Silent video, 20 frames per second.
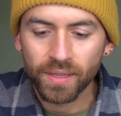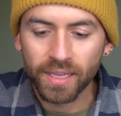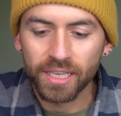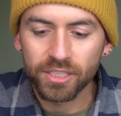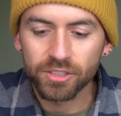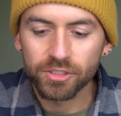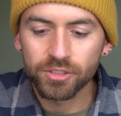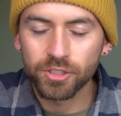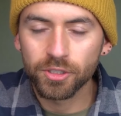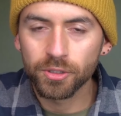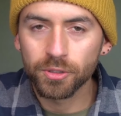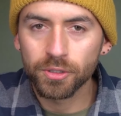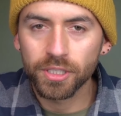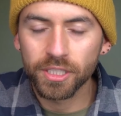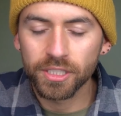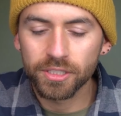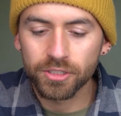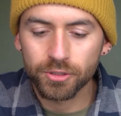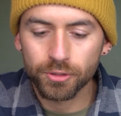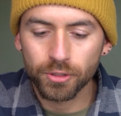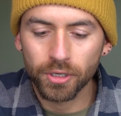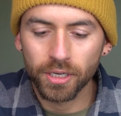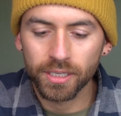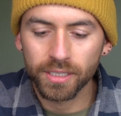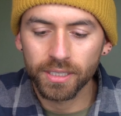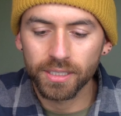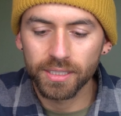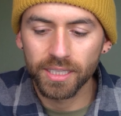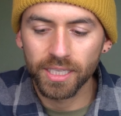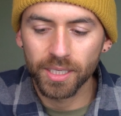has two good
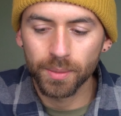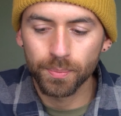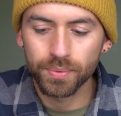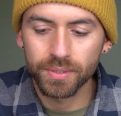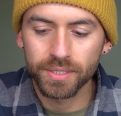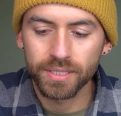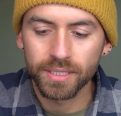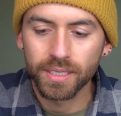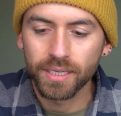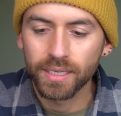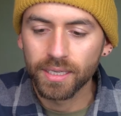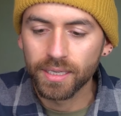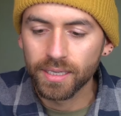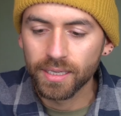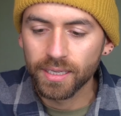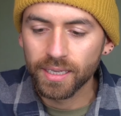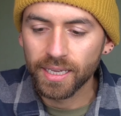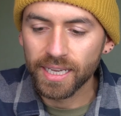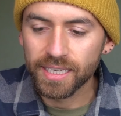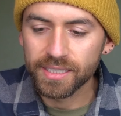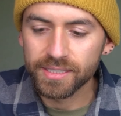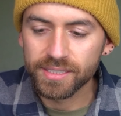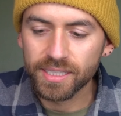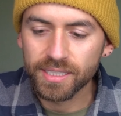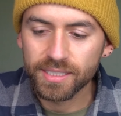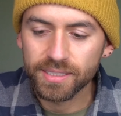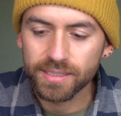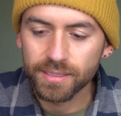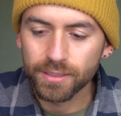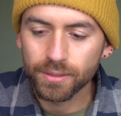strong clips, has
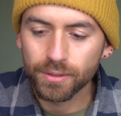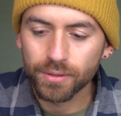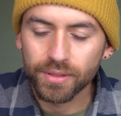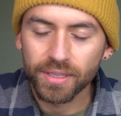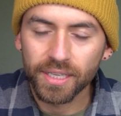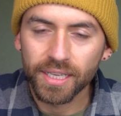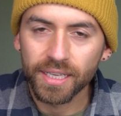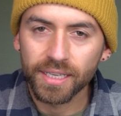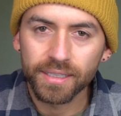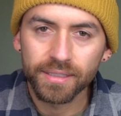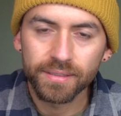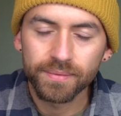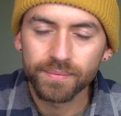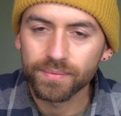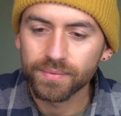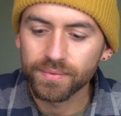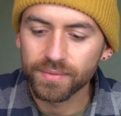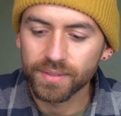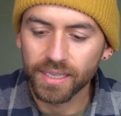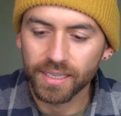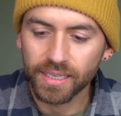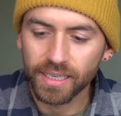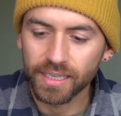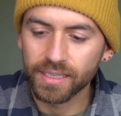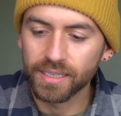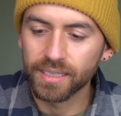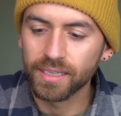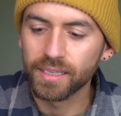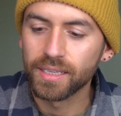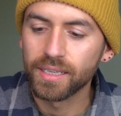this little thing that
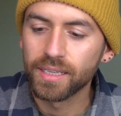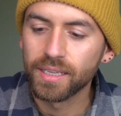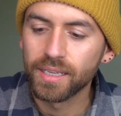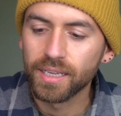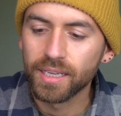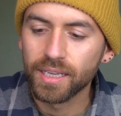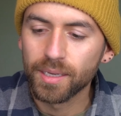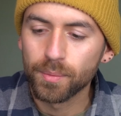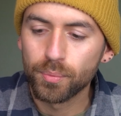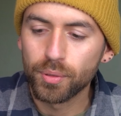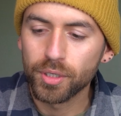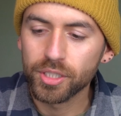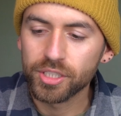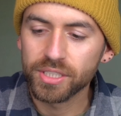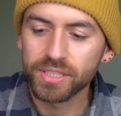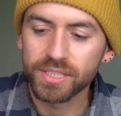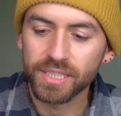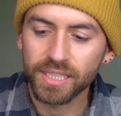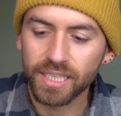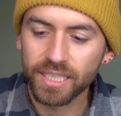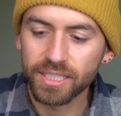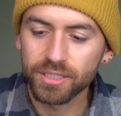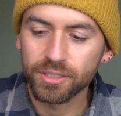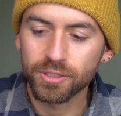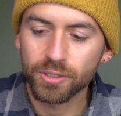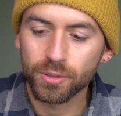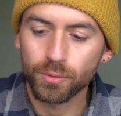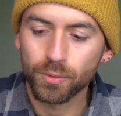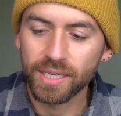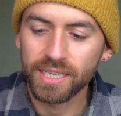kind of pushes
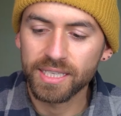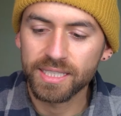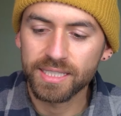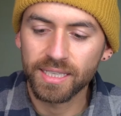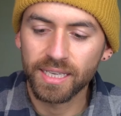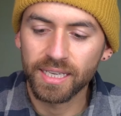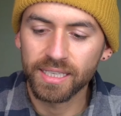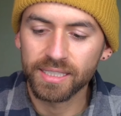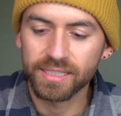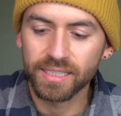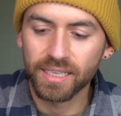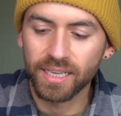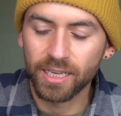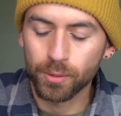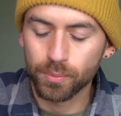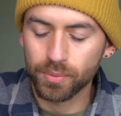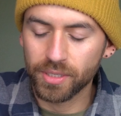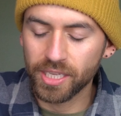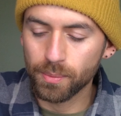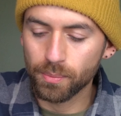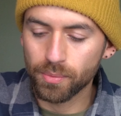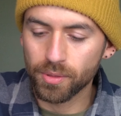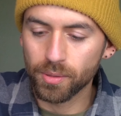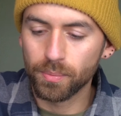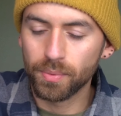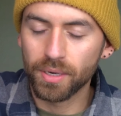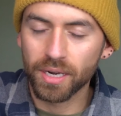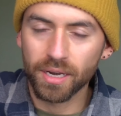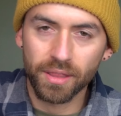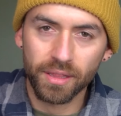against your waistline to help keep the
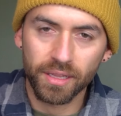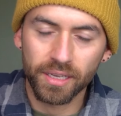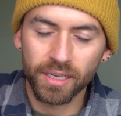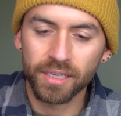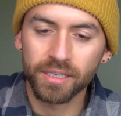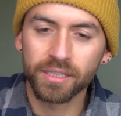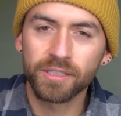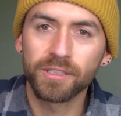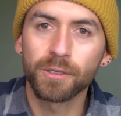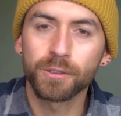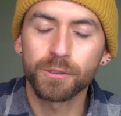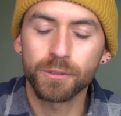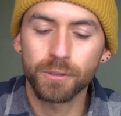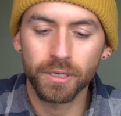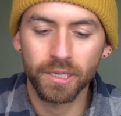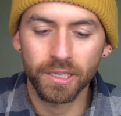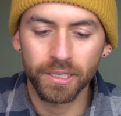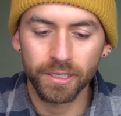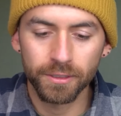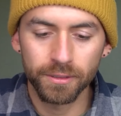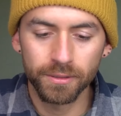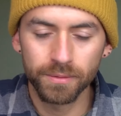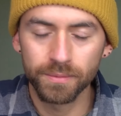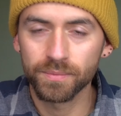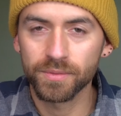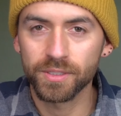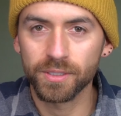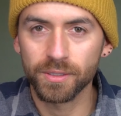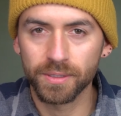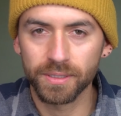butt of the gun closer to you,
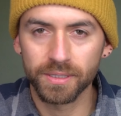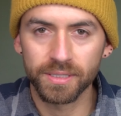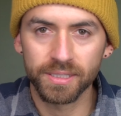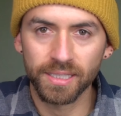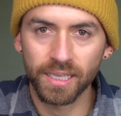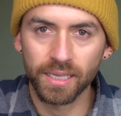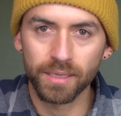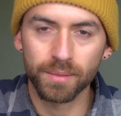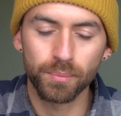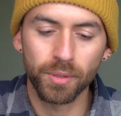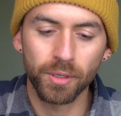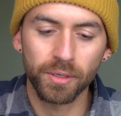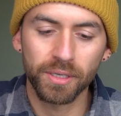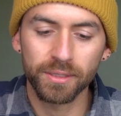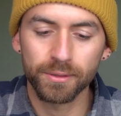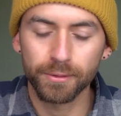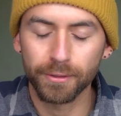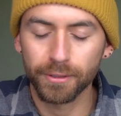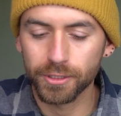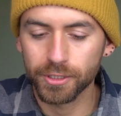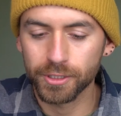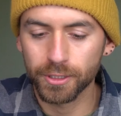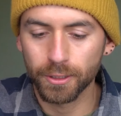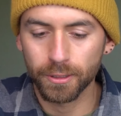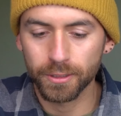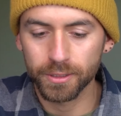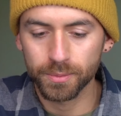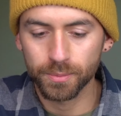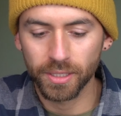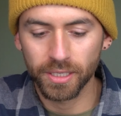so it's not poking through your
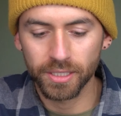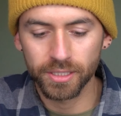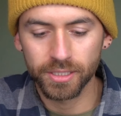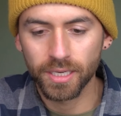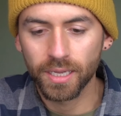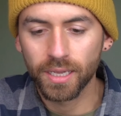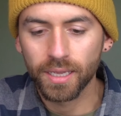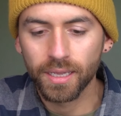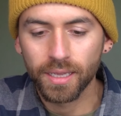shirt as much.